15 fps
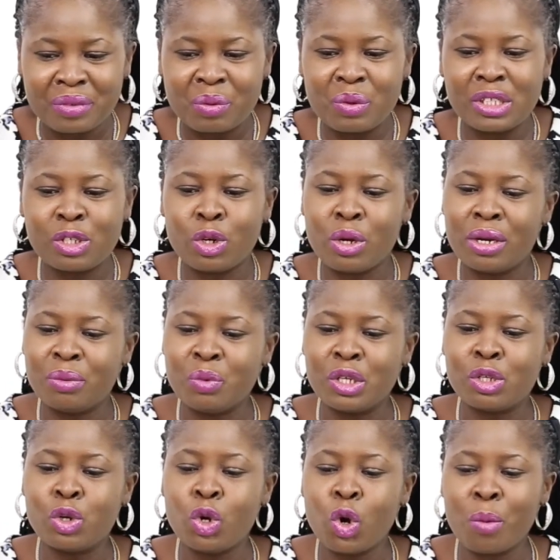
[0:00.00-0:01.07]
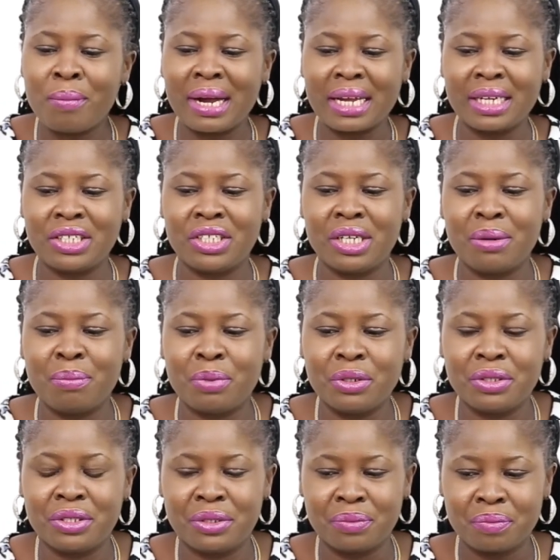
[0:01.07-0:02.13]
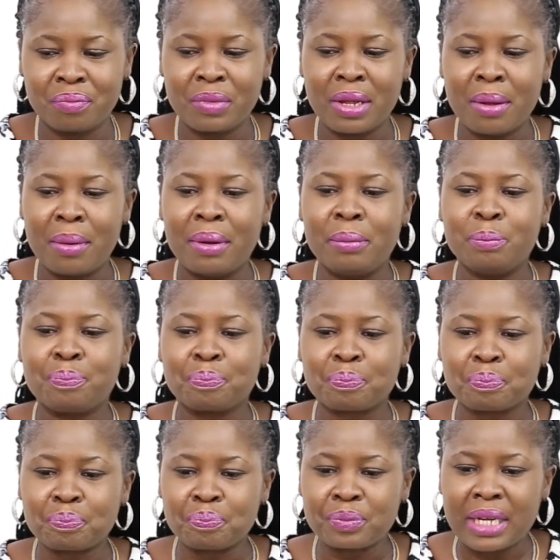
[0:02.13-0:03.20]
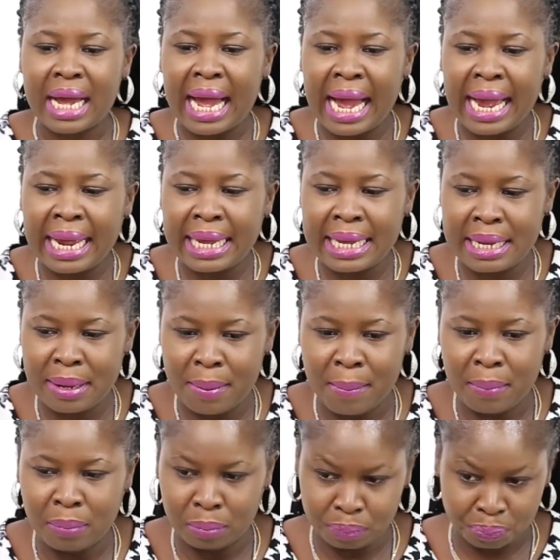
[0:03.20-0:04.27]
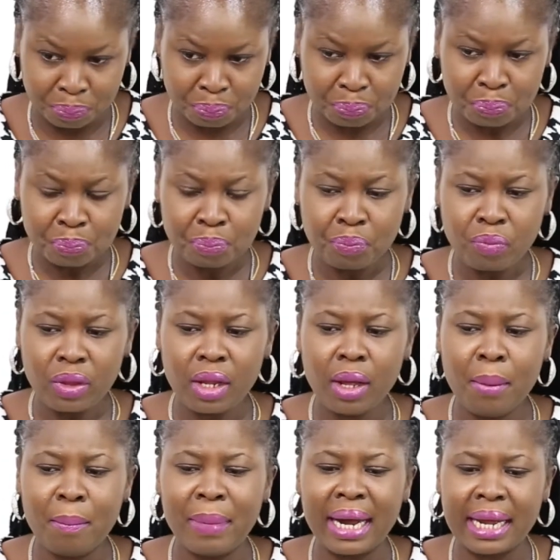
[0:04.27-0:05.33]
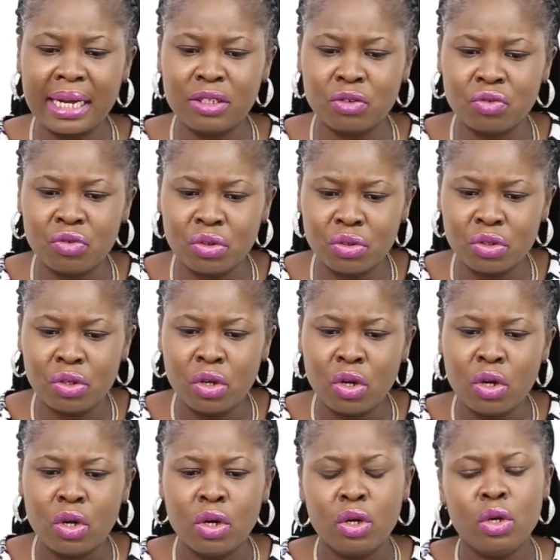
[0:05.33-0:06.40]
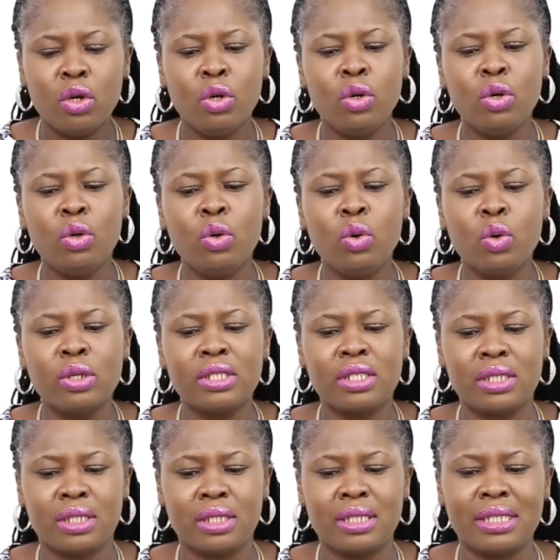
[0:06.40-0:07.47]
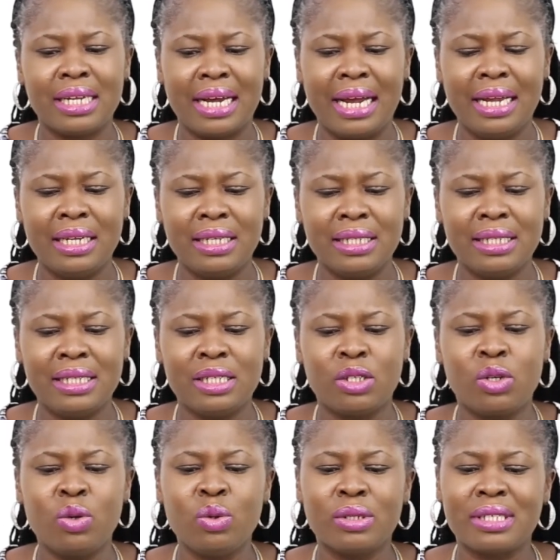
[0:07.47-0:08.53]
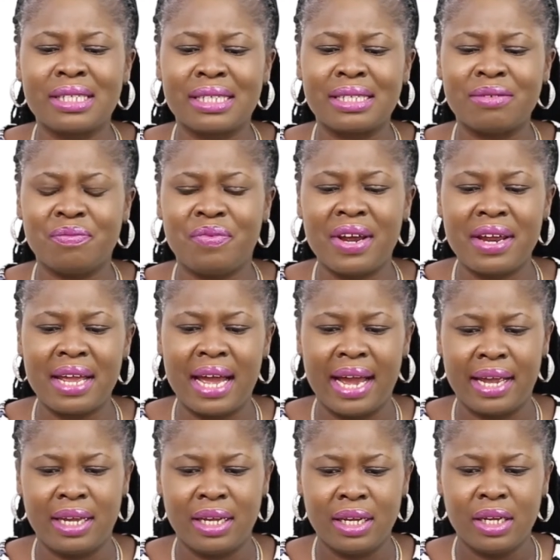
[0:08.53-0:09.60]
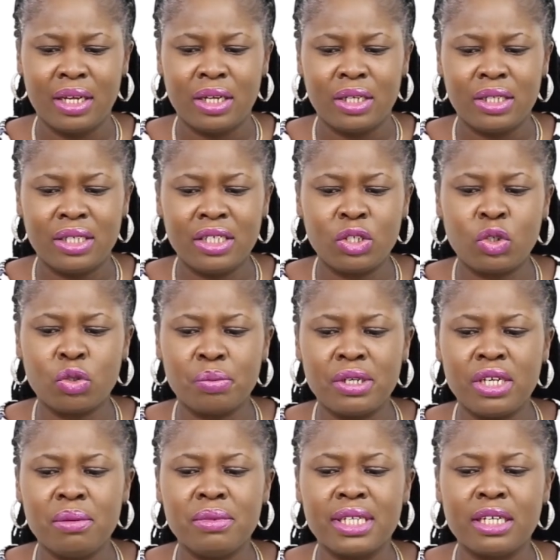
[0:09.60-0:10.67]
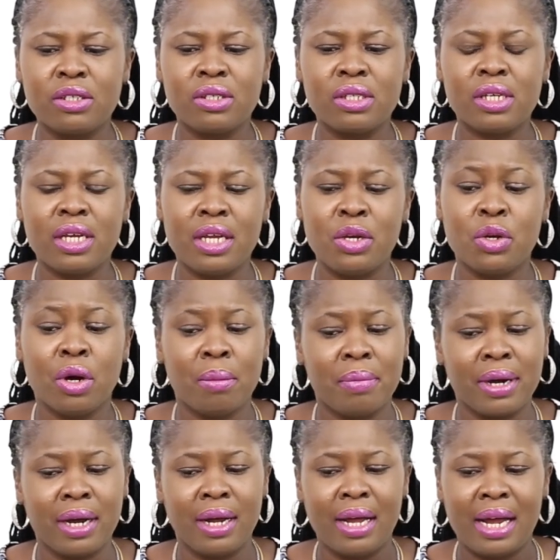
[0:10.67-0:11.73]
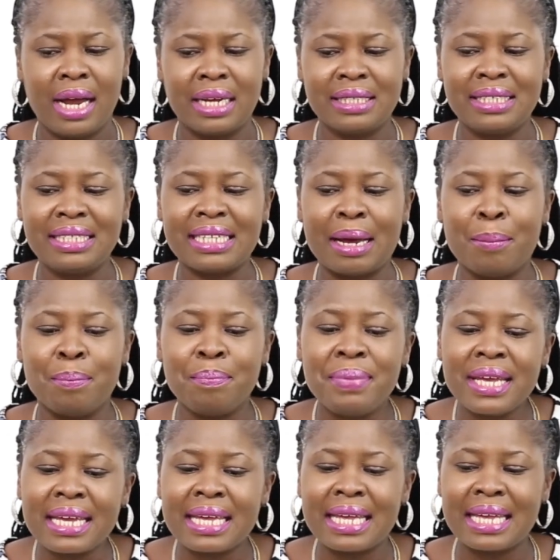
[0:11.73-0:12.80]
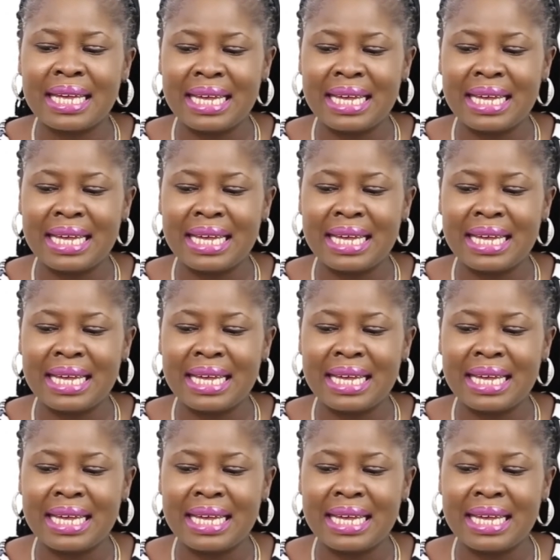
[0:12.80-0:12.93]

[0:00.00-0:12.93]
with low market share but high market growth looks very high. This should be limited in number, as these are big